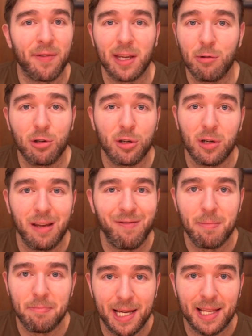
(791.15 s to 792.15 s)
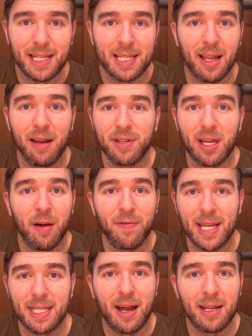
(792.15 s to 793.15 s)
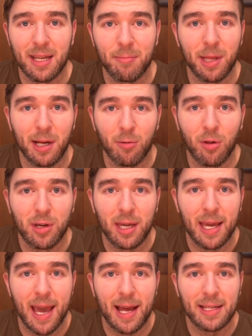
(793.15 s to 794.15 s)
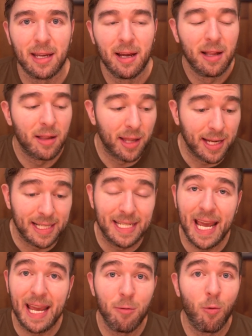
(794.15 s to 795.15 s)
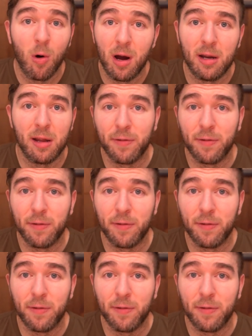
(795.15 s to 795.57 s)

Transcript: Like you shouldn't even be in this lifestyle if that's not something you're looking at like day one,